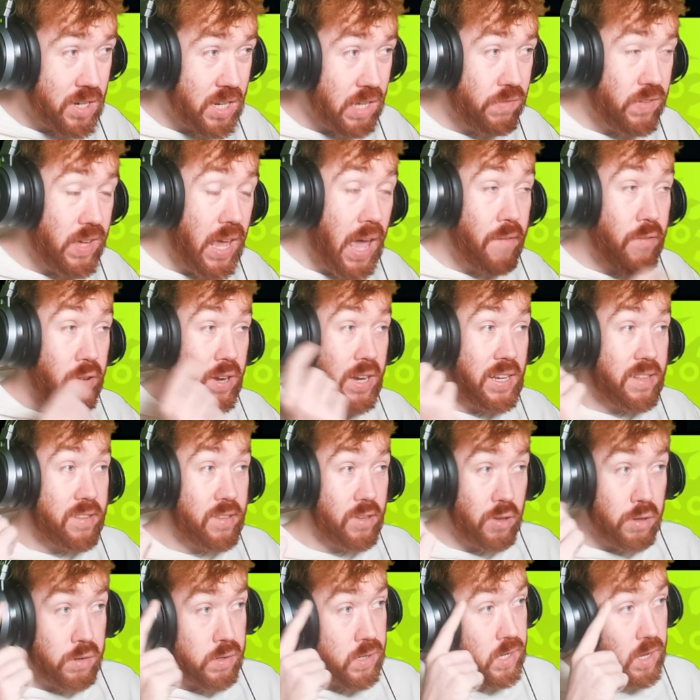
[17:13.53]
If you ever need to
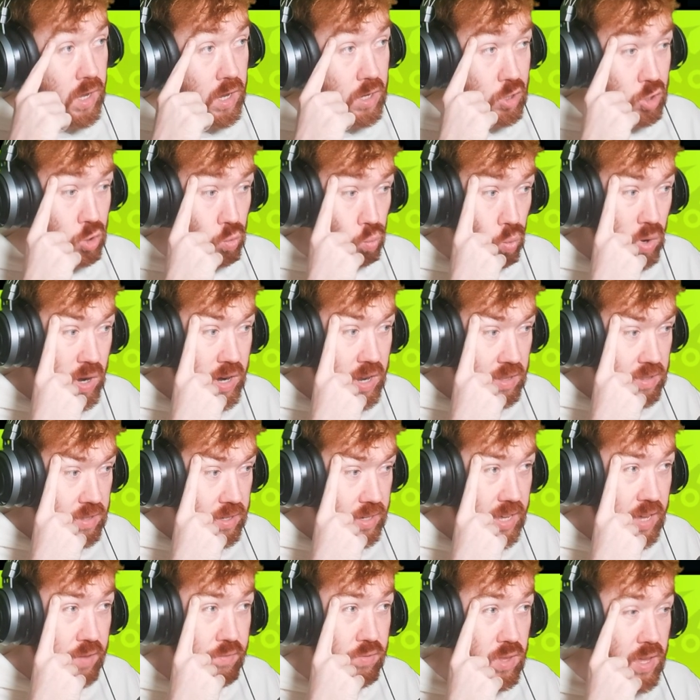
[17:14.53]
use her, you want her to
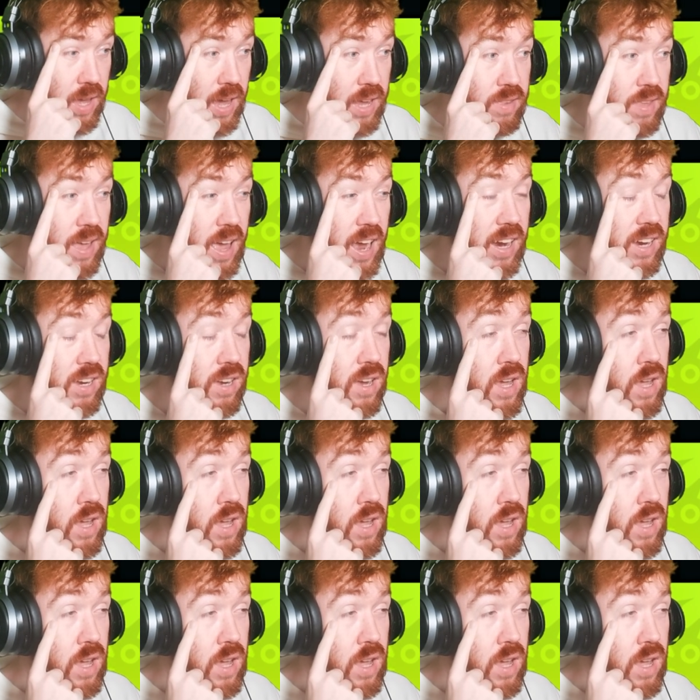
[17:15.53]
give the attack